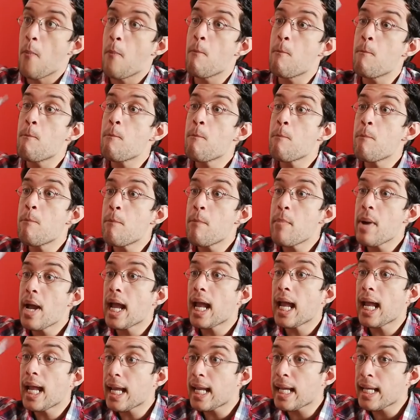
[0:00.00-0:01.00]

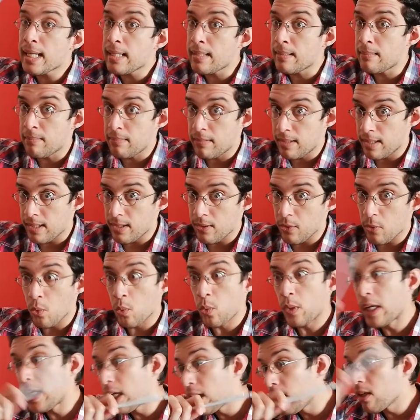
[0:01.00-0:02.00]
Maybe.
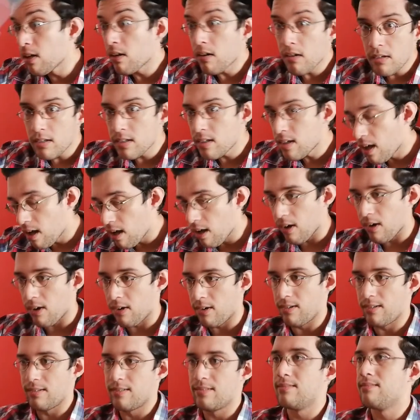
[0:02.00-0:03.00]
We don't
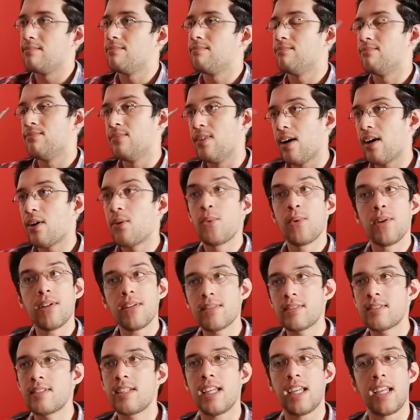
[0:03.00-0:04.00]
know. But we'll
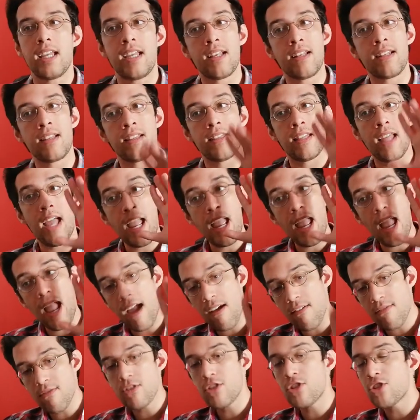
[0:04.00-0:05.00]
see. They
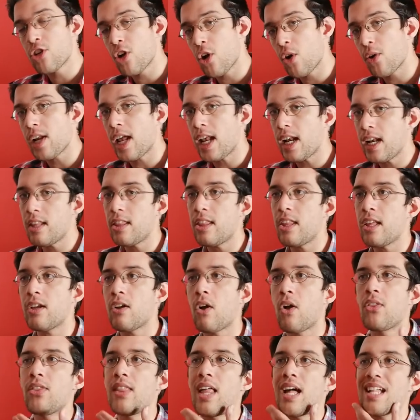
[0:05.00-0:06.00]
haven't shown anything
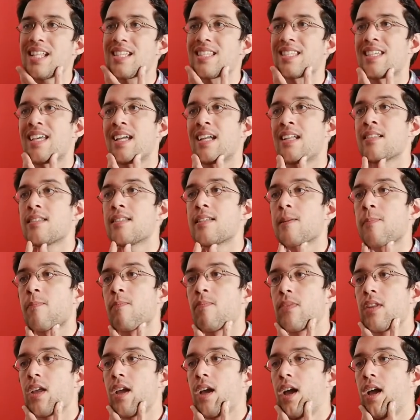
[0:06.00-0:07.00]
on that sense.
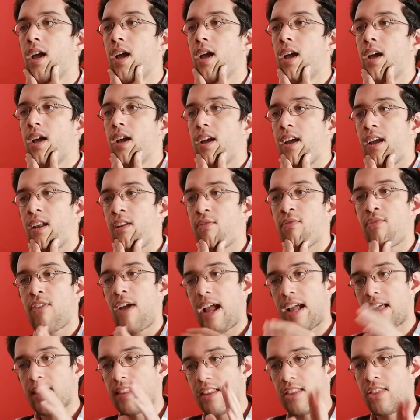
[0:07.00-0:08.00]
In
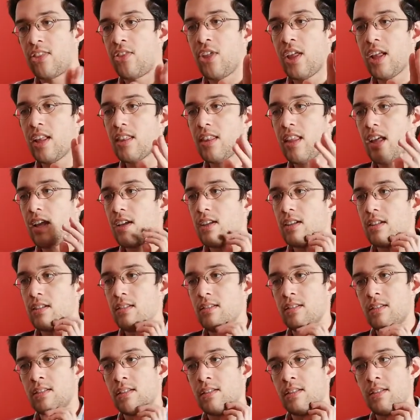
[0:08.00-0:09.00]
fact, the thing they
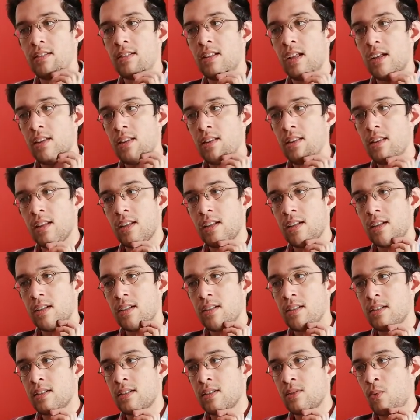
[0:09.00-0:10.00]
the
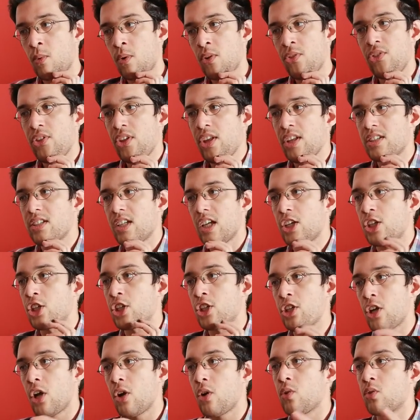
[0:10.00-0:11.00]
the, the one things they
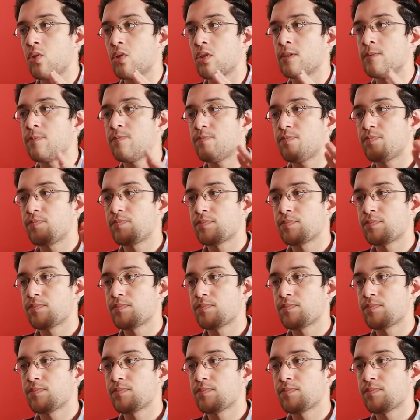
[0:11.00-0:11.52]
shown